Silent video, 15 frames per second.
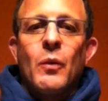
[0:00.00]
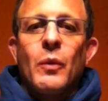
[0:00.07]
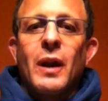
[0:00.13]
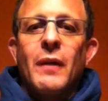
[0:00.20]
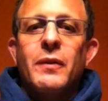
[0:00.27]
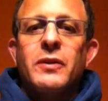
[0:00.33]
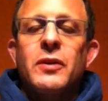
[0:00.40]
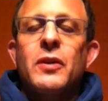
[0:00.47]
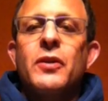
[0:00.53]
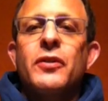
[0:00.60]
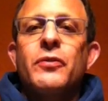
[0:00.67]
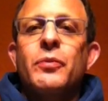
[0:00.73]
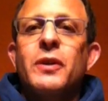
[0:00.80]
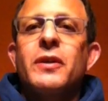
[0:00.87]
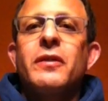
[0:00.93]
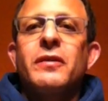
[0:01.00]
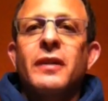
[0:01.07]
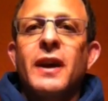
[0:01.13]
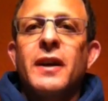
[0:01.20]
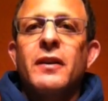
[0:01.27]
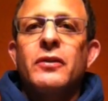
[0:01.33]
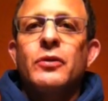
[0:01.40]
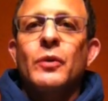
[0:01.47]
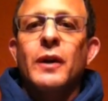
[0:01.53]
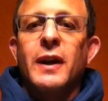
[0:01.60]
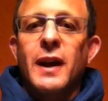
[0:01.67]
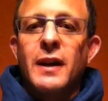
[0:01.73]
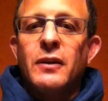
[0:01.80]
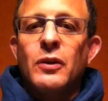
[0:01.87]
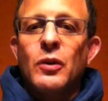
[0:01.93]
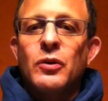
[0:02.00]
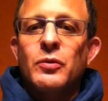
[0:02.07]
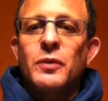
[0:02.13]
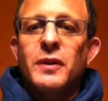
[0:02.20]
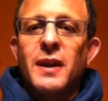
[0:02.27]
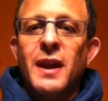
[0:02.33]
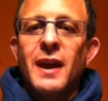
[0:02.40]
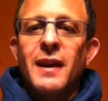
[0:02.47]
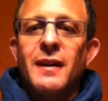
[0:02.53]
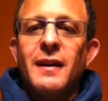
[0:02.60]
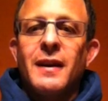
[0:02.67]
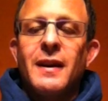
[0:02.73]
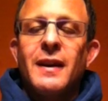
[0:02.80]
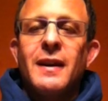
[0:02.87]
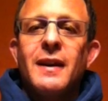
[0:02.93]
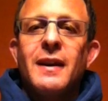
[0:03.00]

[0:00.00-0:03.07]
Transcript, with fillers: When I returned three years later to again coach with Ken,